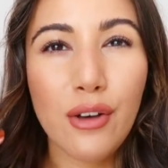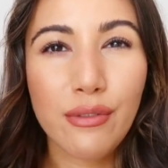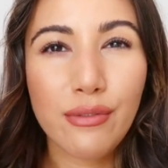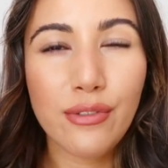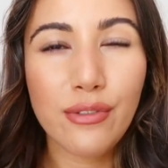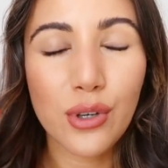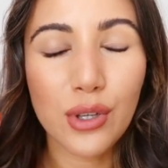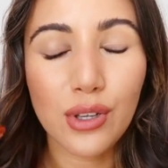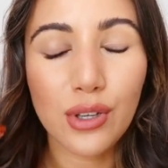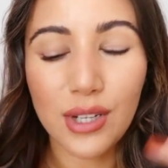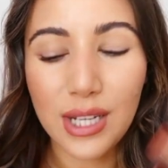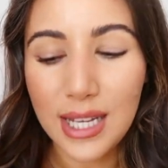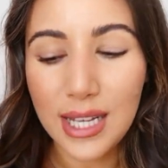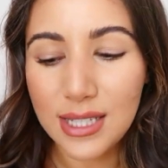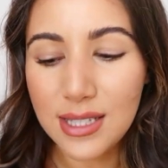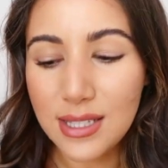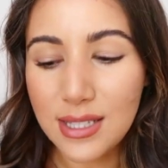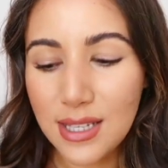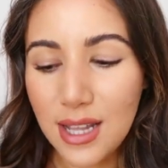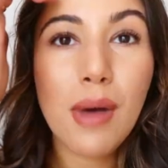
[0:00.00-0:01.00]
for your
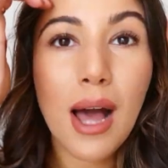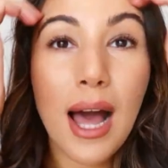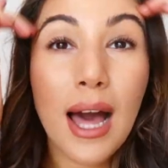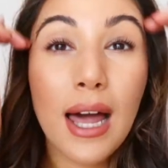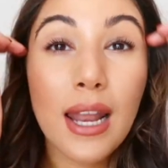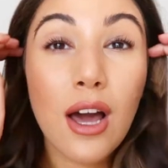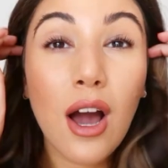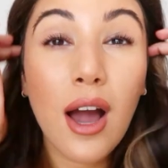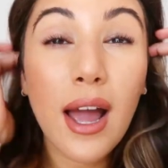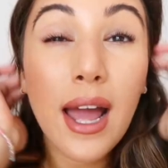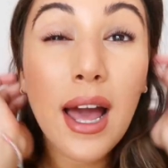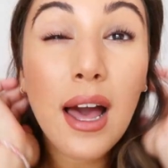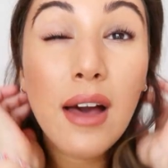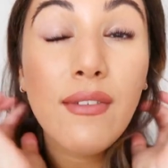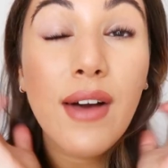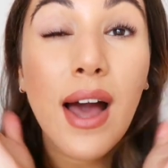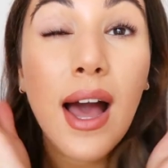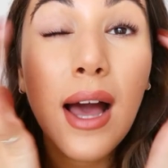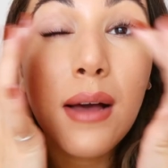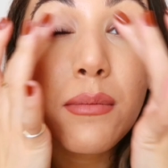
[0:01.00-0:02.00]
lids. And I
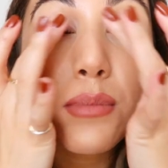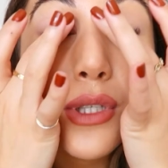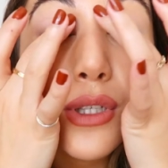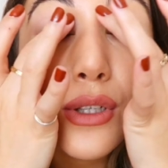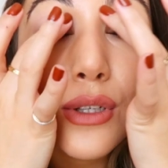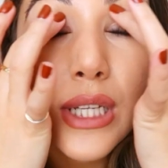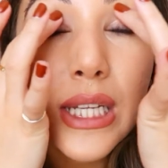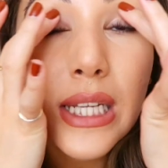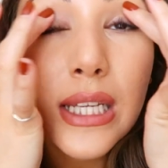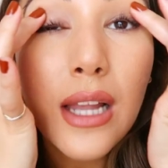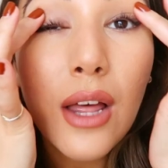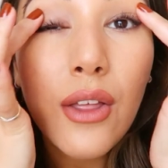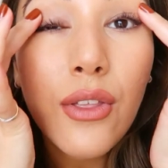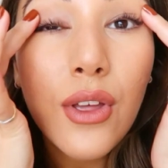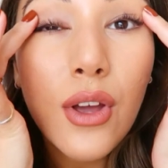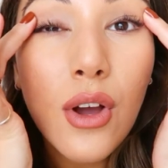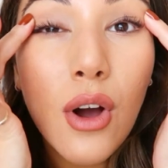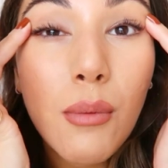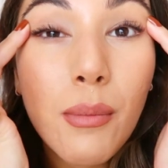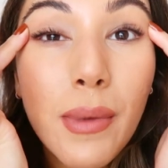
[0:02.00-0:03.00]
have absolutely
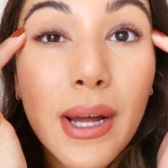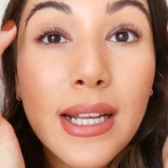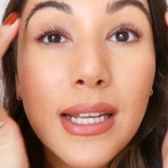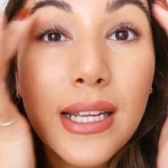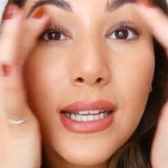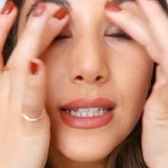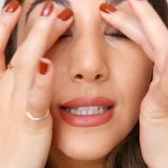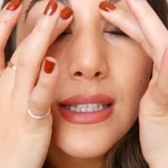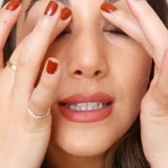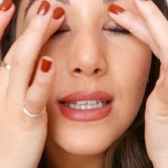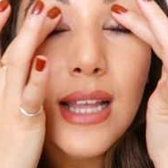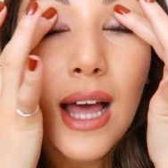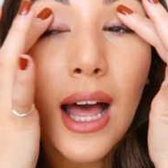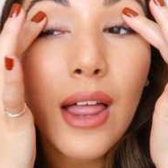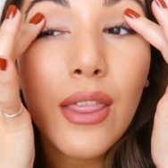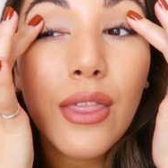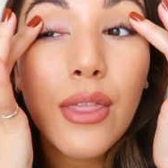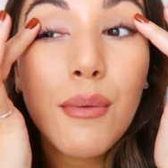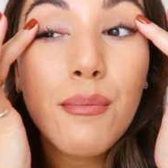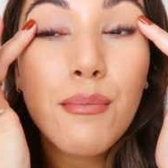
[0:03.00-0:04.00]
nothing on my lids
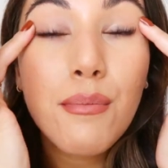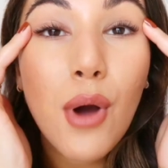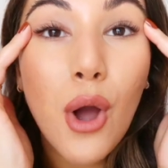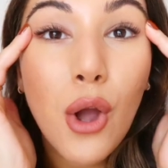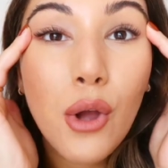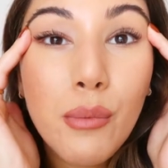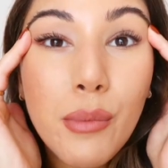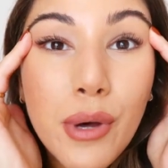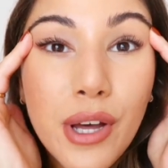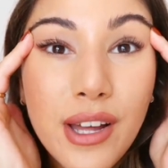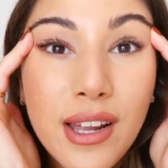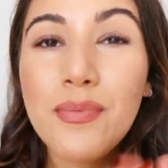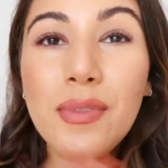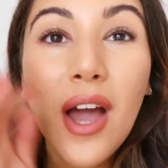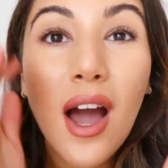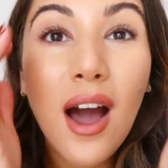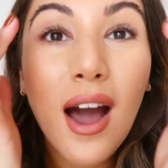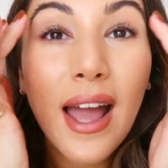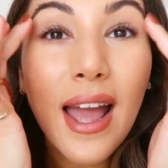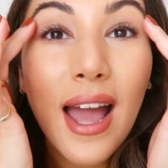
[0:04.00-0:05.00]
at the moment.
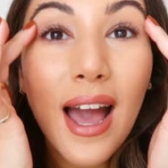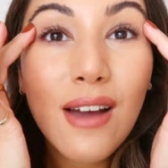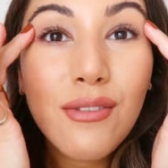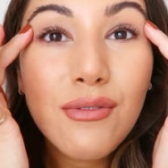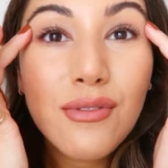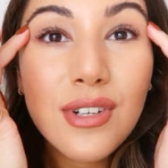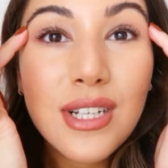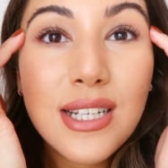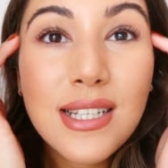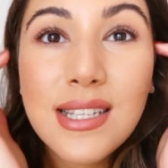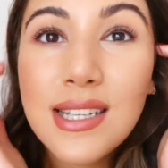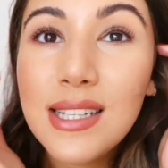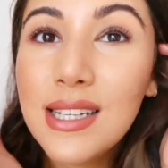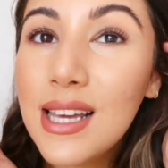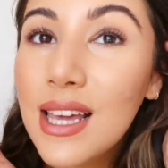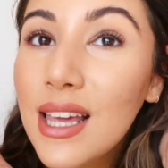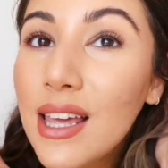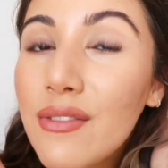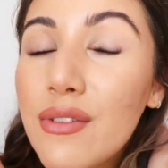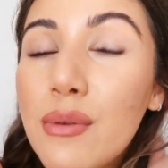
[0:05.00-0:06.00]
I have
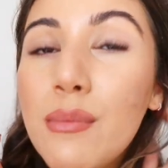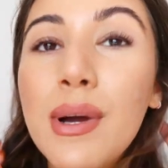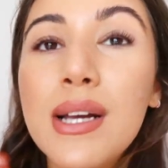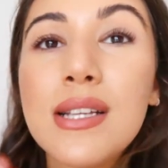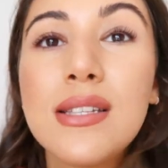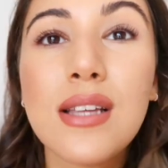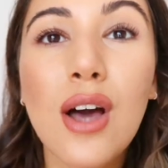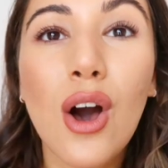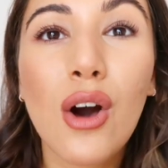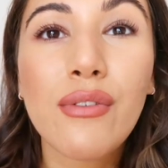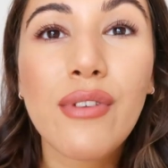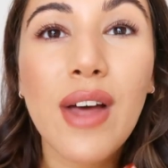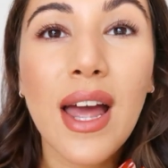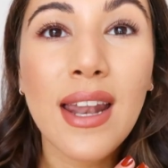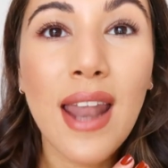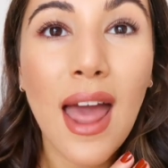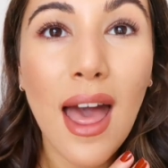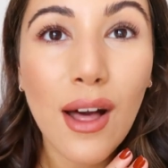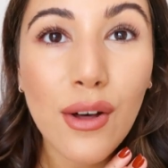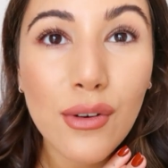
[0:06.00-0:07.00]
recently given myself
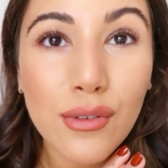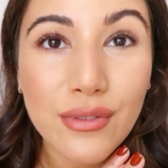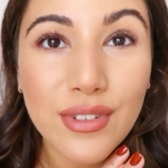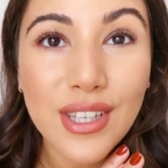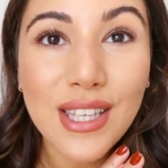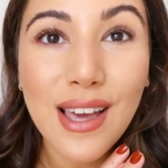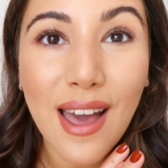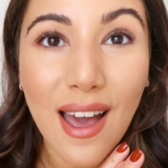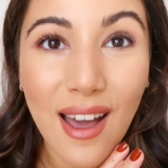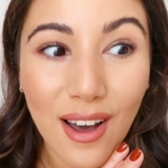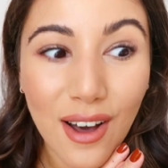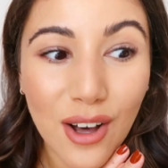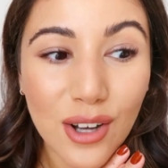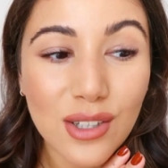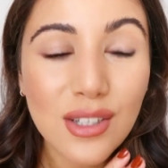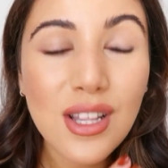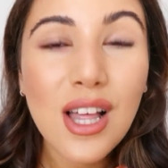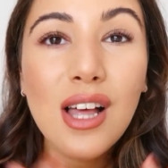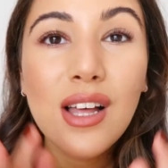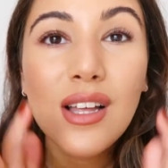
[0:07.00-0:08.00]
an
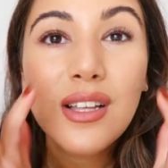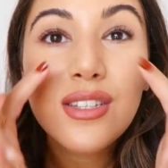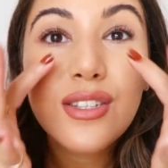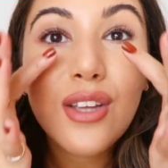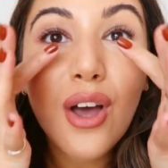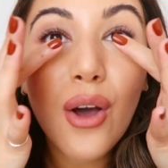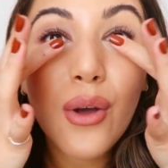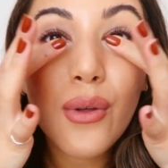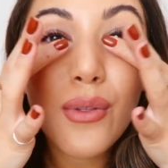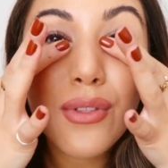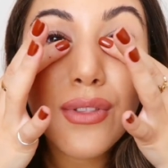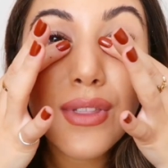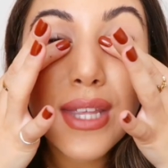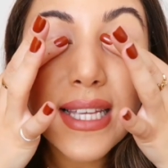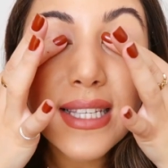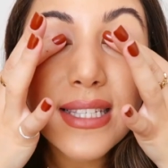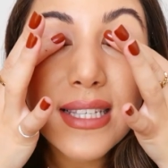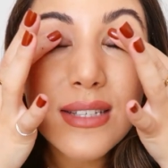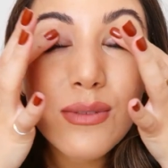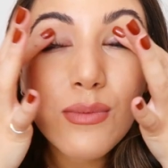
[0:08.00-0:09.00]
LVL, so
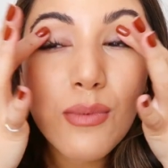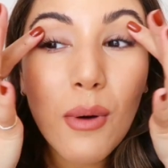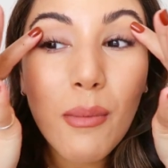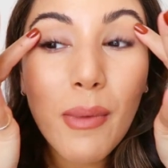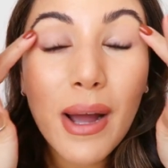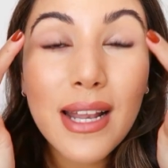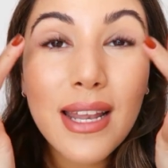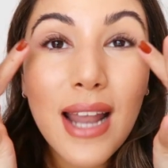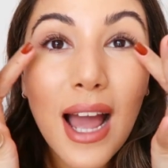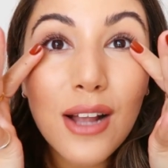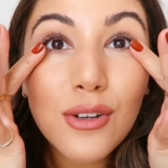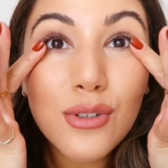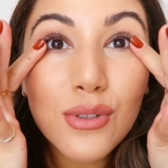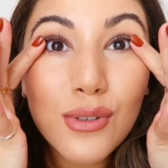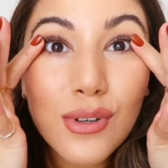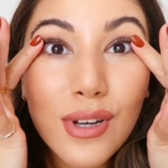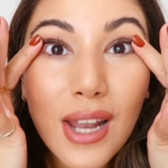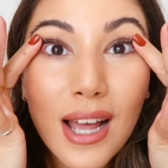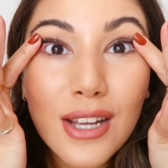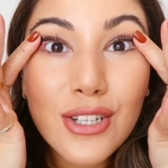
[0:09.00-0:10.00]
this is what my
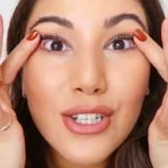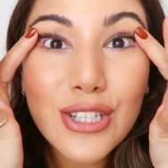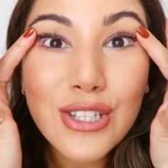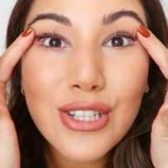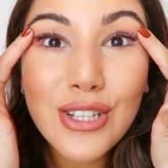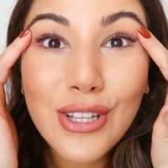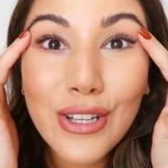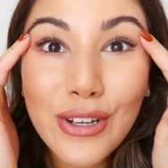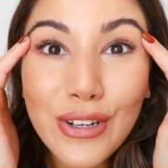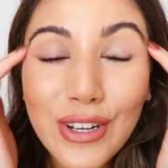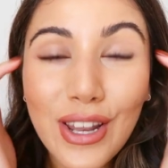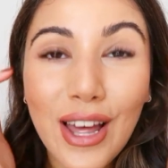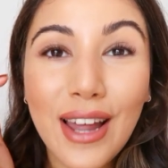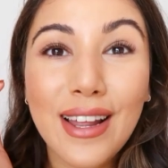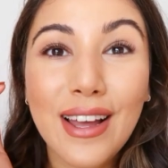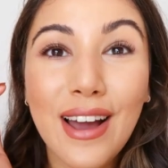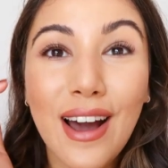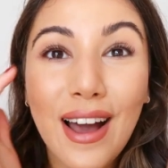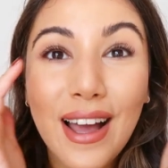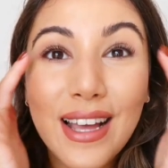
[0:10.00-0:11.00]
natural lashes look
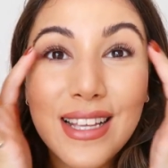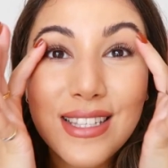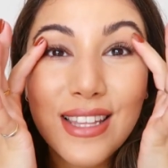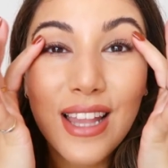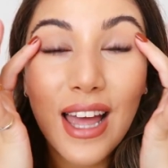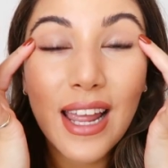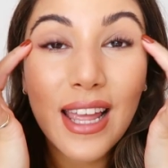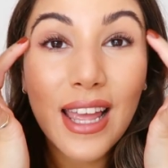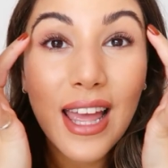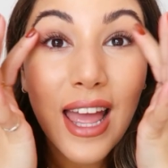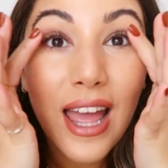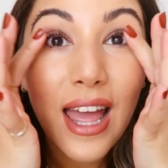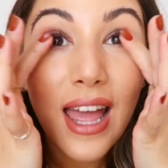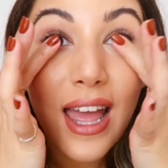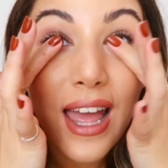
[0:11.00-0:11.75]
like, guys. Like,